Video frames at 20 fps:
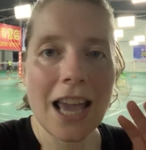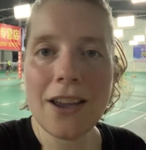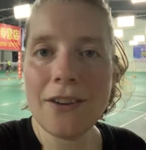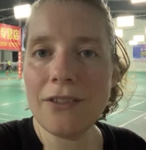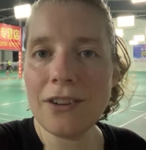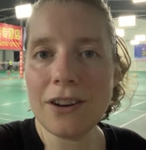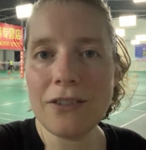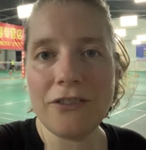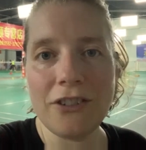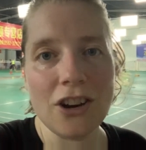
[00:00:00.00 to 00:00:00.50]

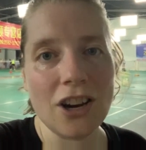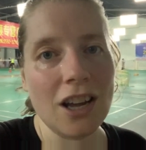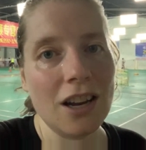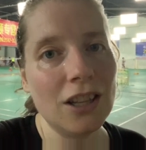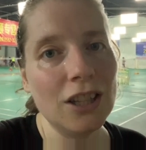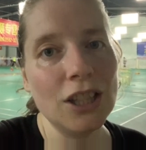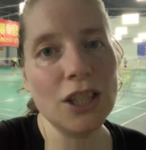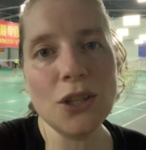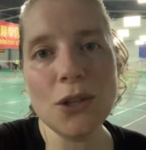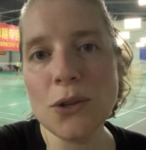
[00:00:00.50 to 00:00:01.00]
Even if you're
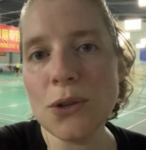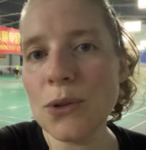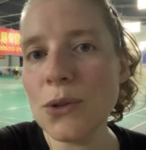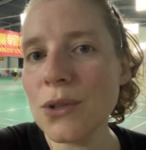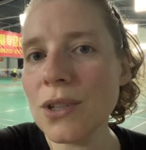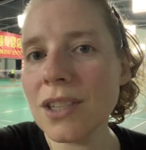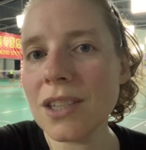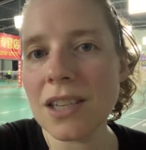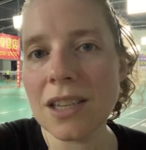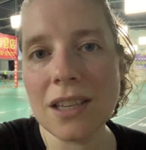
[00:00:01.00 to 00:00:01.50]
gonna
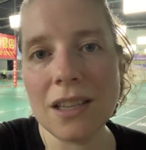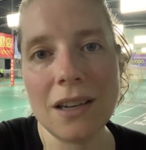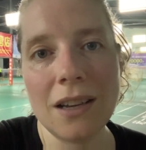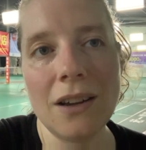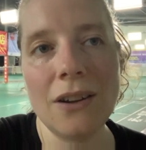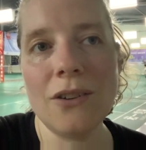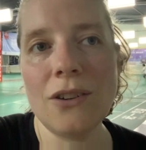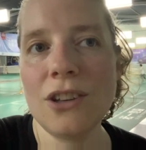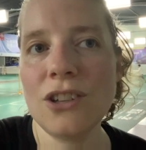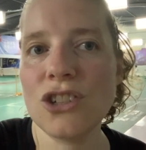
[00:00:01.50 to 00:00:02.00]
lose, you
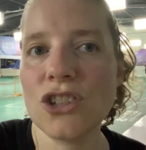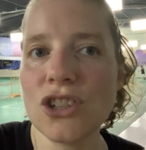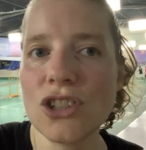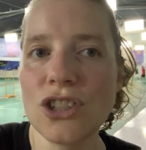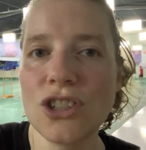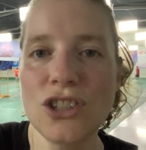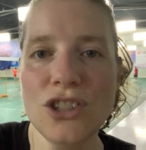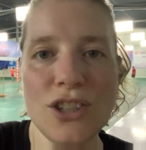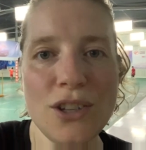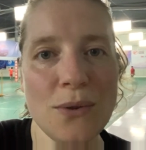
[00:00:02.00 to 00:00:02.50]
know,
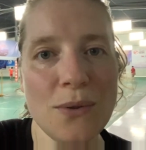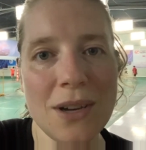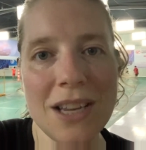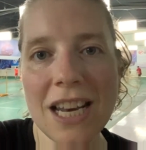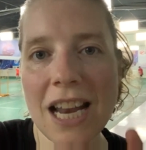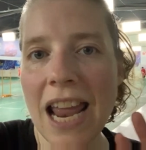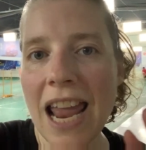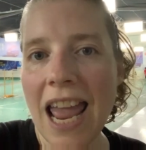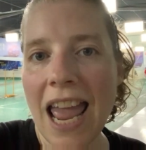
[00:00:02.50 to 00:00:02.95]
just do it,